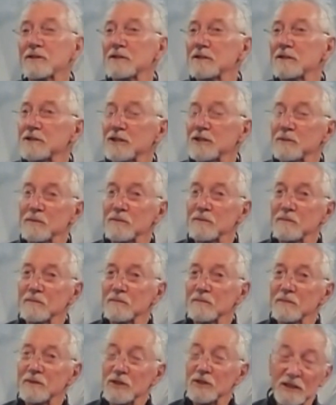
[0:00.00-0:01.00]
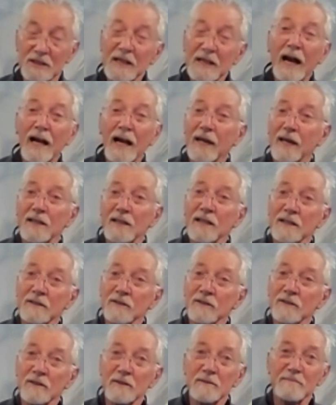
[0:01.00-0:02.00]
she died in
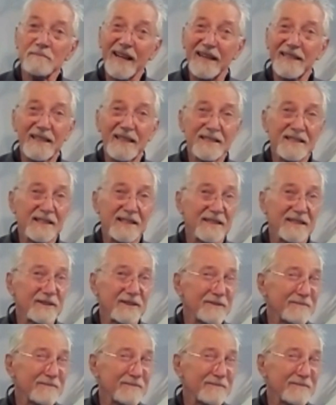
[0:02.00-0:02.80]
her, I guess,